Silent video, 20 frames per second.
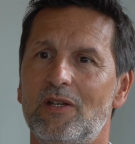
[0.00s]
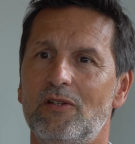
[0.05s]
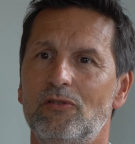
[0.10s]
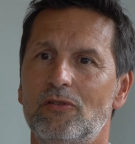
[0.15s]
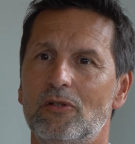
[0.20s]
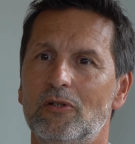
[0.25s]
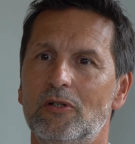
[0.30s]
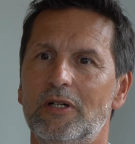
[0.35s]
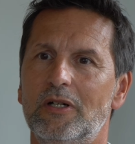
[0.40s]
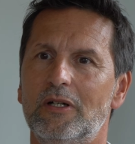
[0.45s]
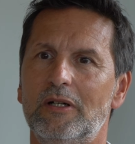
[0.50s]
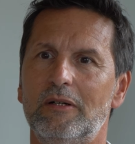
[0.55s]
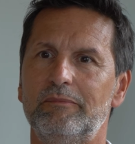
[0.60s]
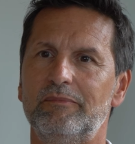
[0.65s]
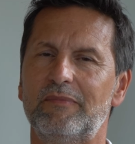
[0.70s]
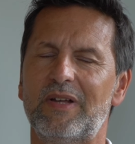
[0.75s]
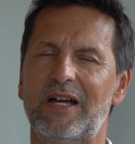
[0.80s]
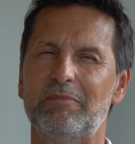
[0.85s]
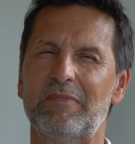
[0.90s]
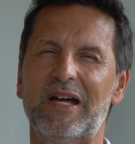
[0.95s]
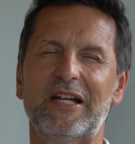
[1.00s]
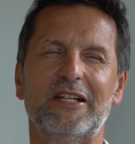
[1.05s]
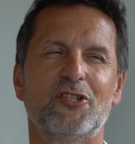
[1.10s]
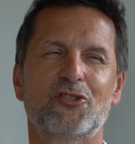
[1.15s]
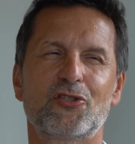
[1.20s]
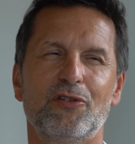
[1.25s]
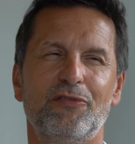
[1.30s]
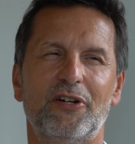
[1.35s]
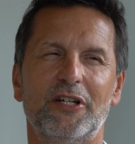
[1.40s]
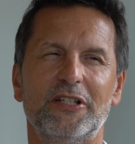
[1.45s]
So I
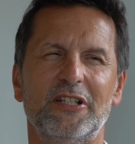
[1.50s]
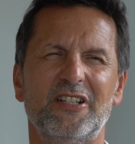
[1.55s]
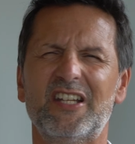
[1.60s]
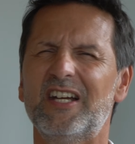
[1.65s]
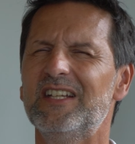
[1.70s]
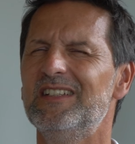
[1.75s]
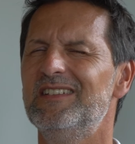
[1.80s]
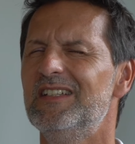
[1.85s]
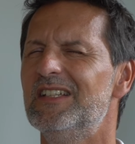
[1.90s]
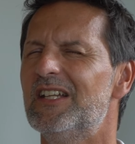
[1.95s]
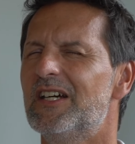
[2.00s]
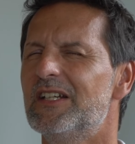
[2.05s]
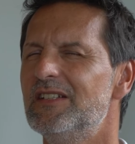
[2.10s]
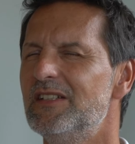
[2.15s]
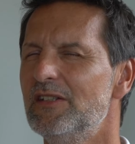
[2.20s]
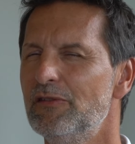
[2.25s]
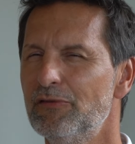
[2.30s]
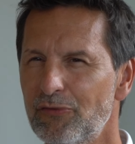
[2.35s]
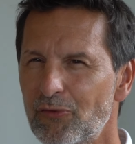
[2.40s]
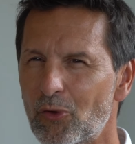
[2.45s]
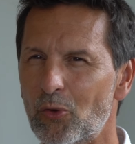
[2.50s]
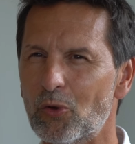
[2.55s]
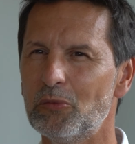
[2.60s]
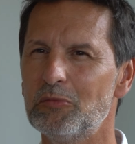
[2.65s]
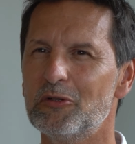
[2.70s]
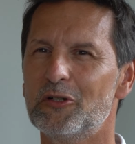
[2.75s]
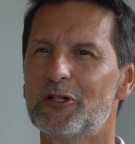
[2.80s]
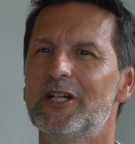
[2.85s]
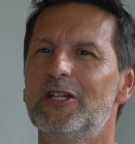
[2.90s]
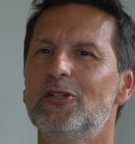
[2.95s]
managed to find a 1994
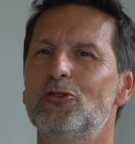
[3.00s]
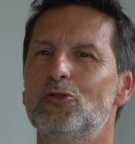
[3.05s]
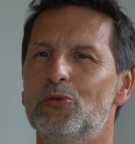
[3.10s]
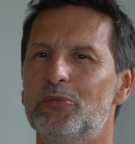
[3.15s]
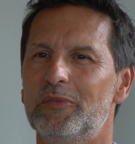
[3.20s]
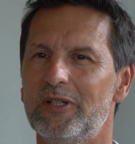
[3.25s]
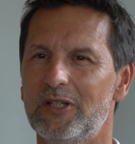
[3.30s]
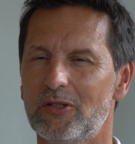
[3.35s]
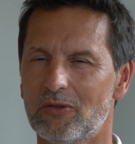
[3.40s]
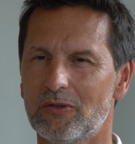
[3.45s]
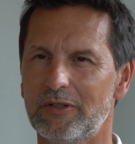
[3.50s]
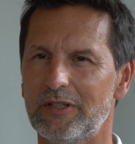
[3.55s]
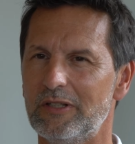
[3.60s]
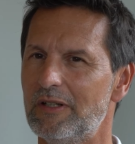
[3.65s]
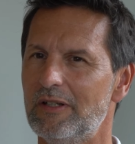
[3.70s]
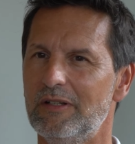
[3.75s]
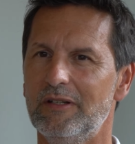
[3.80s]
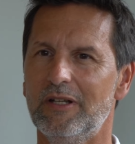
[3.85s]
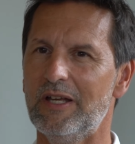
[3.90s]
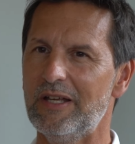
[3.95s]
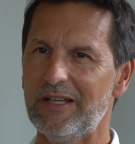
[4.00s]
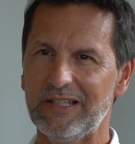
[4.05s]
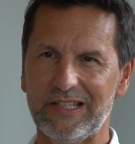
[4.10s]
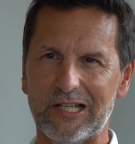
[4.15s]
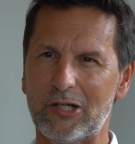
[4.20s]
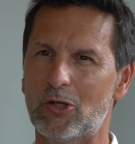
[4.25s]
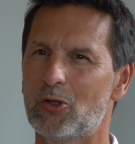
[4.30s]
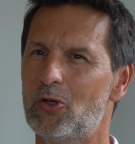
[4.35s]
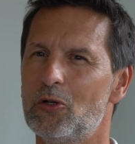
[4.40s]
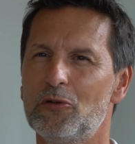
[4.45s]
Breguet tourbillon in
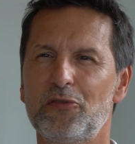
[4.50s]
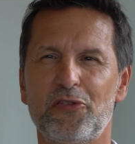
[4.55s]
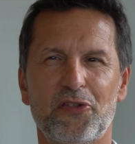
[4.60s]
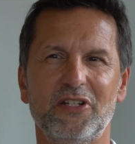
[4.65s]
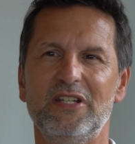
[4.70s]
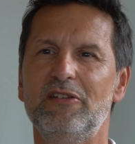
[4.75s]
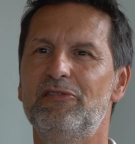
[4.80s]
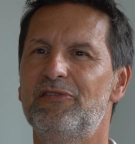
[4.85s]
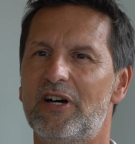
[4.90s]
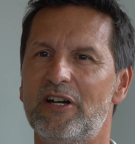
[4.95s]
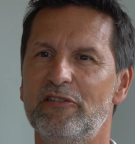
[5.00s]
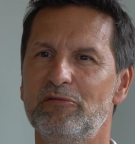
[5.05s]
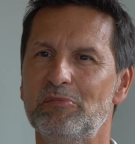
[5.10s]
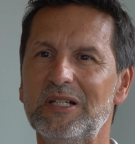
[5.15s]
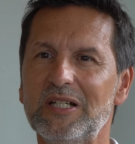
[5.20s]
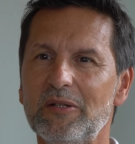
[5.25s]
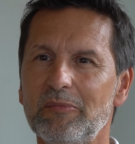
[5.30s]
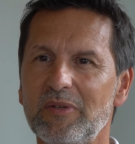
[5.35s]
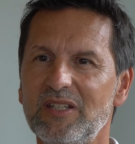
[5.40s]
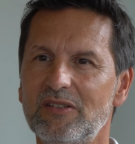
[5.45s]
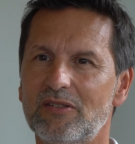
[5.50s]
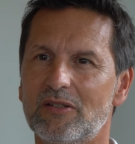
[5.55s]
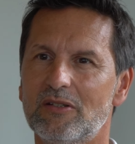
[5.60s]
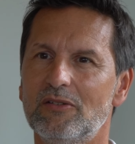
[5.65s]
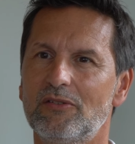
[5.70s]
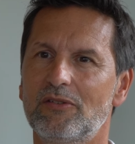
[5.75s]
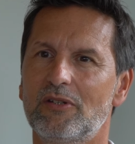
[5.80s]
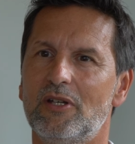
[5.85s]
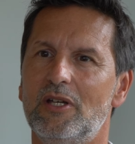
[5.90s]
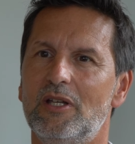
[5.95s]
yellow gold, 35
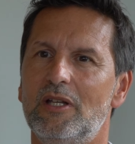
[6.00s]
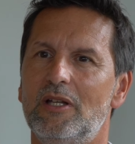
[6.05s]
millimeters.